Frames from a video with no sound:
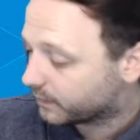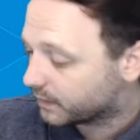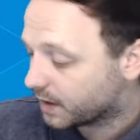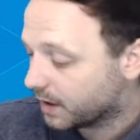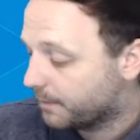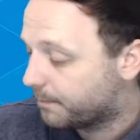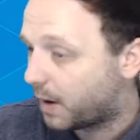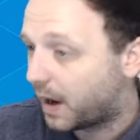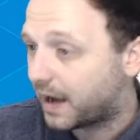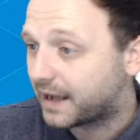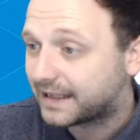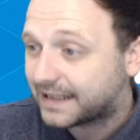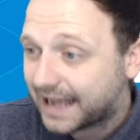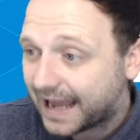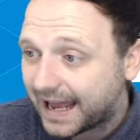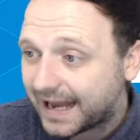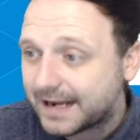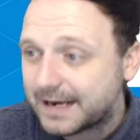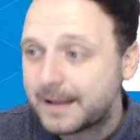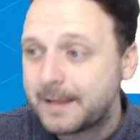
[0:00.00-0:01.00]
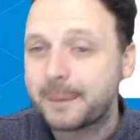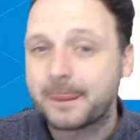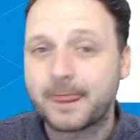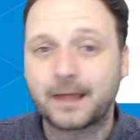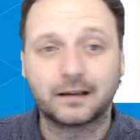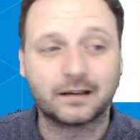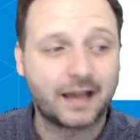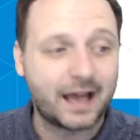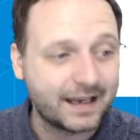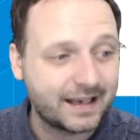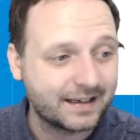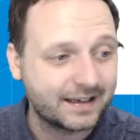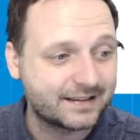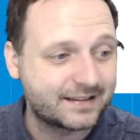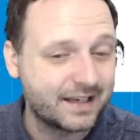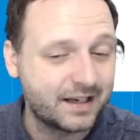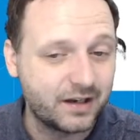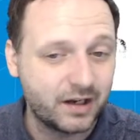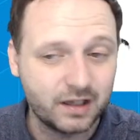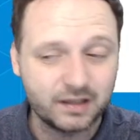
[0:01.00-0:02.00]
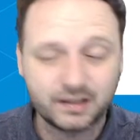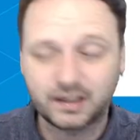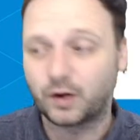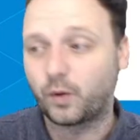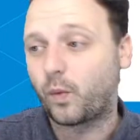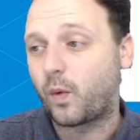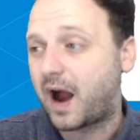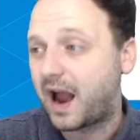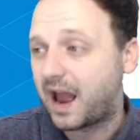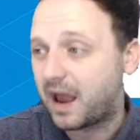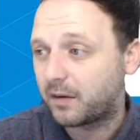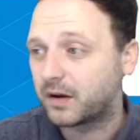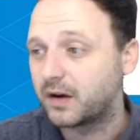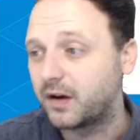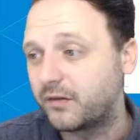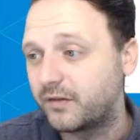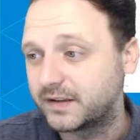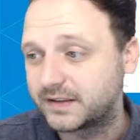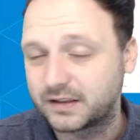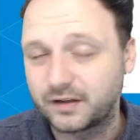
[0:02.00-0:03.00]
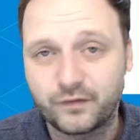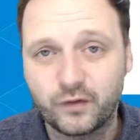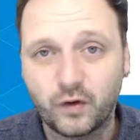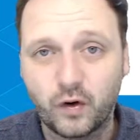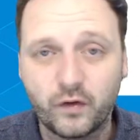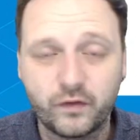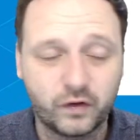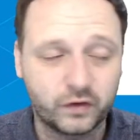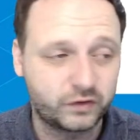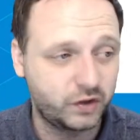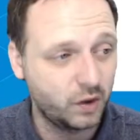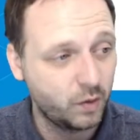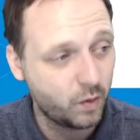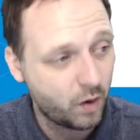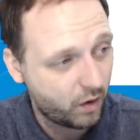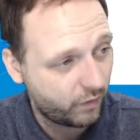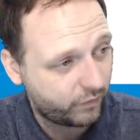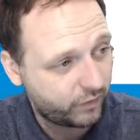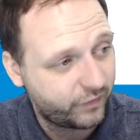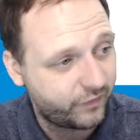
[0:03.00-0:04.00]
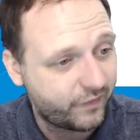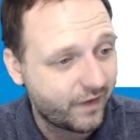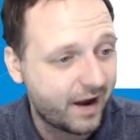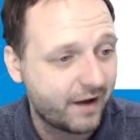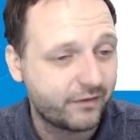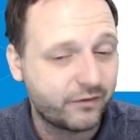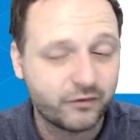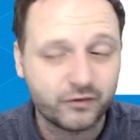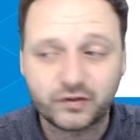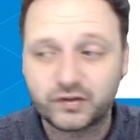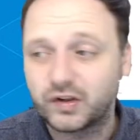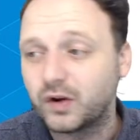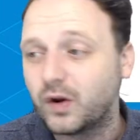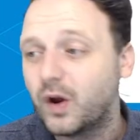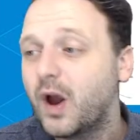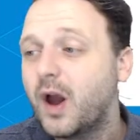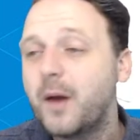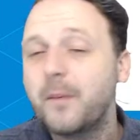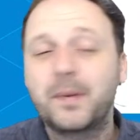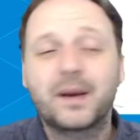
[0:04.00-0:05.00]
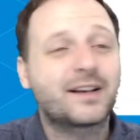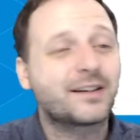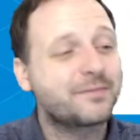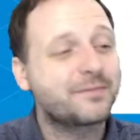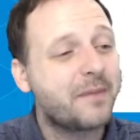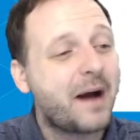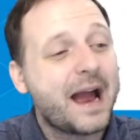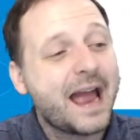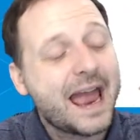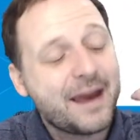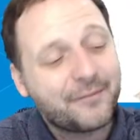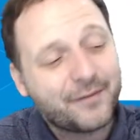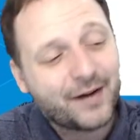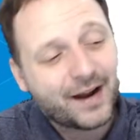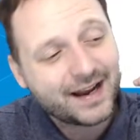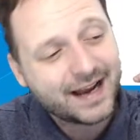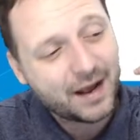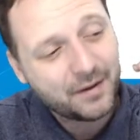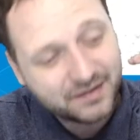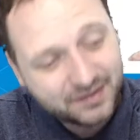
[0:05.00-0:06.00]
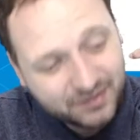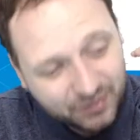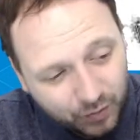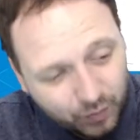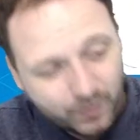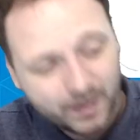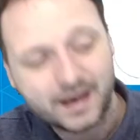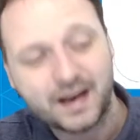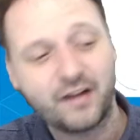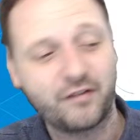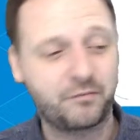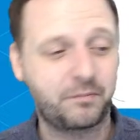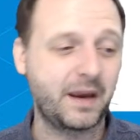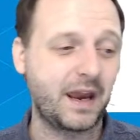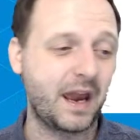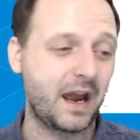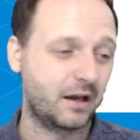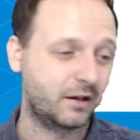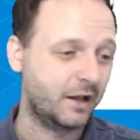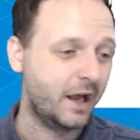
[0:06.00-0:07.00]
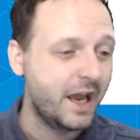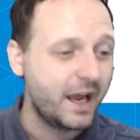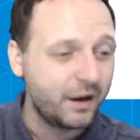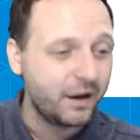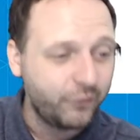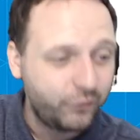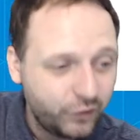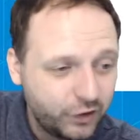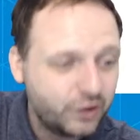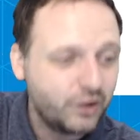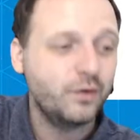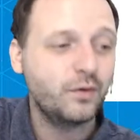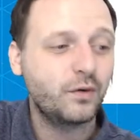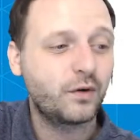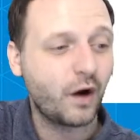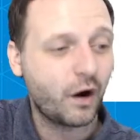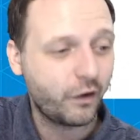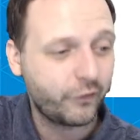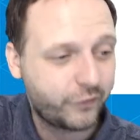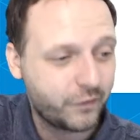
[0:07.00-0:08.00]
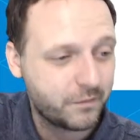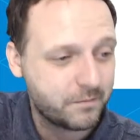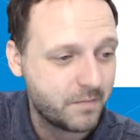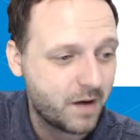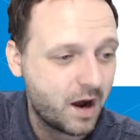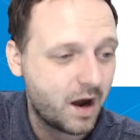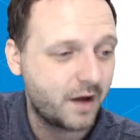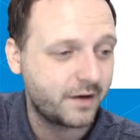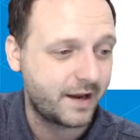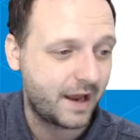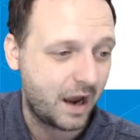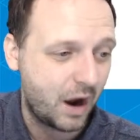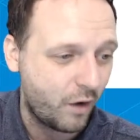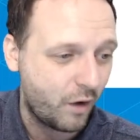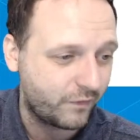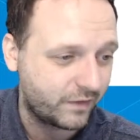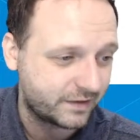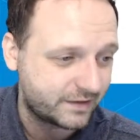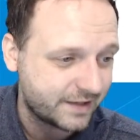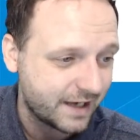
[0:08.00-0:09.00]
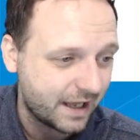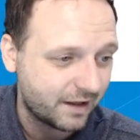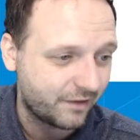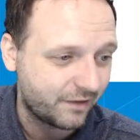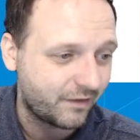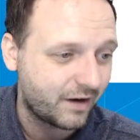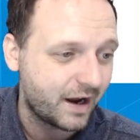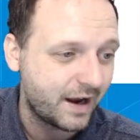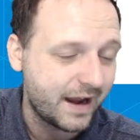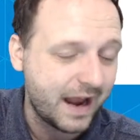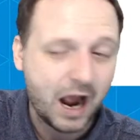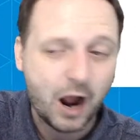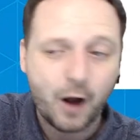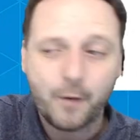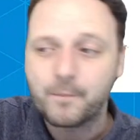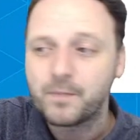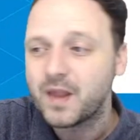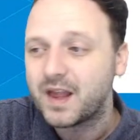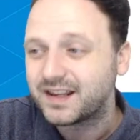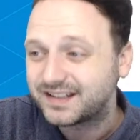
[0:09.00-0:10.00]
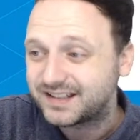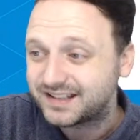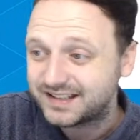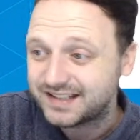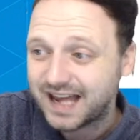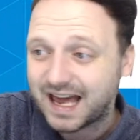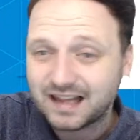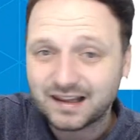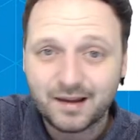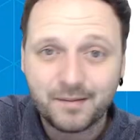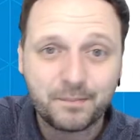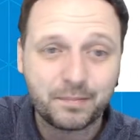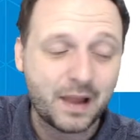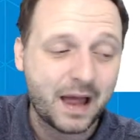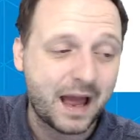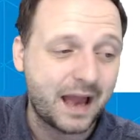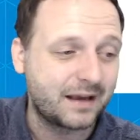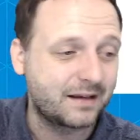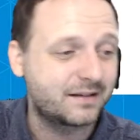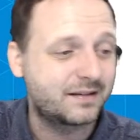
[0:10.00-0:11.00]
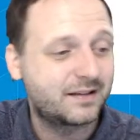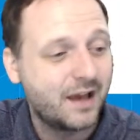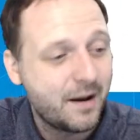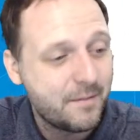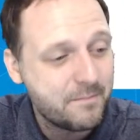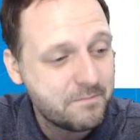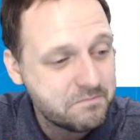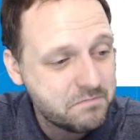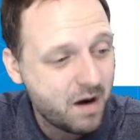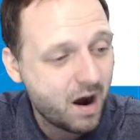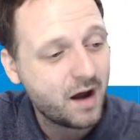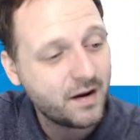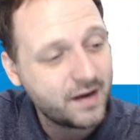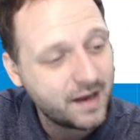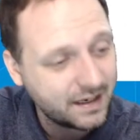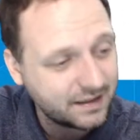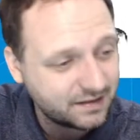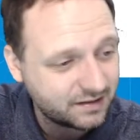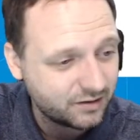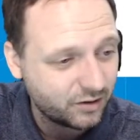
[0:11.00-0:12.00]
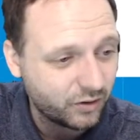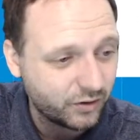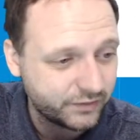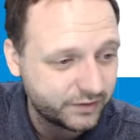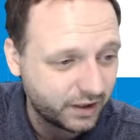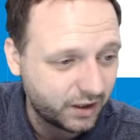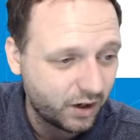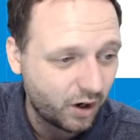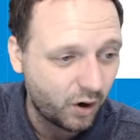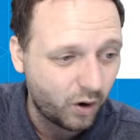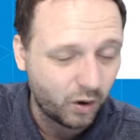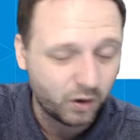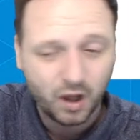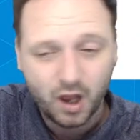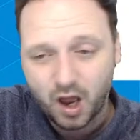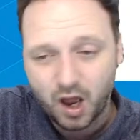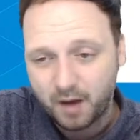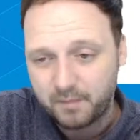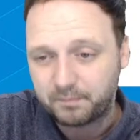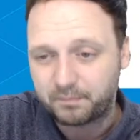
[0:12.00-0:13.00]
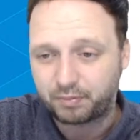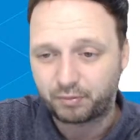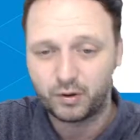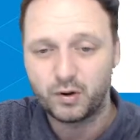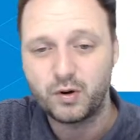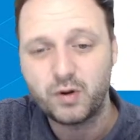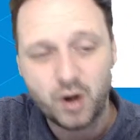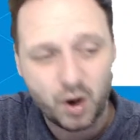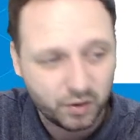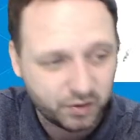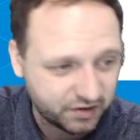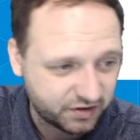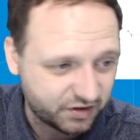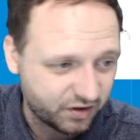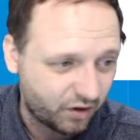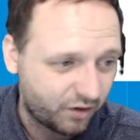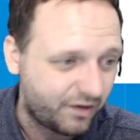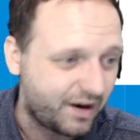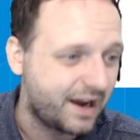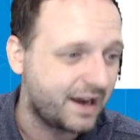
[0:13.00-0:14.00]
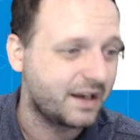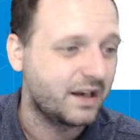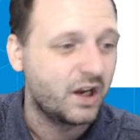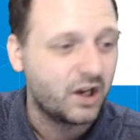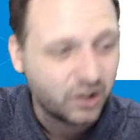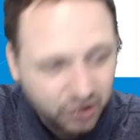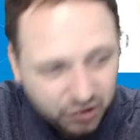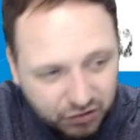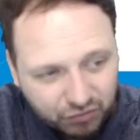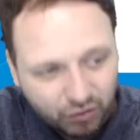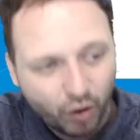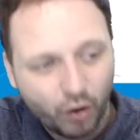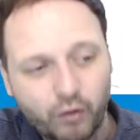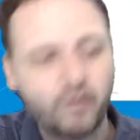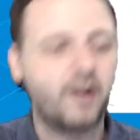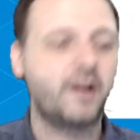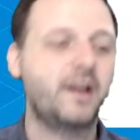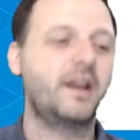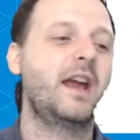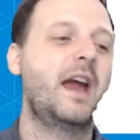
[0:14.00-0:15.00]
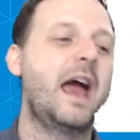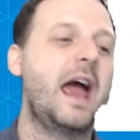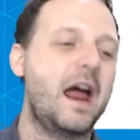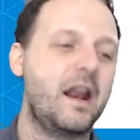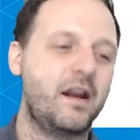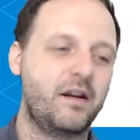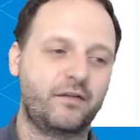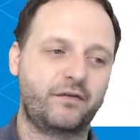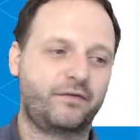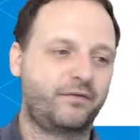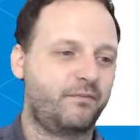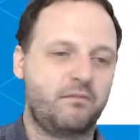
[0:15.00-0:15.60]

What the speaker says: But again, like I said earlier, why I'm going to risk a 4-4-2 over a 5-3-2? Because my aim right now is to win FPL. If you go for Mane over Salah right now, Salah blanks, Mane scores a goal, and Bruno does all right, you're already ahead of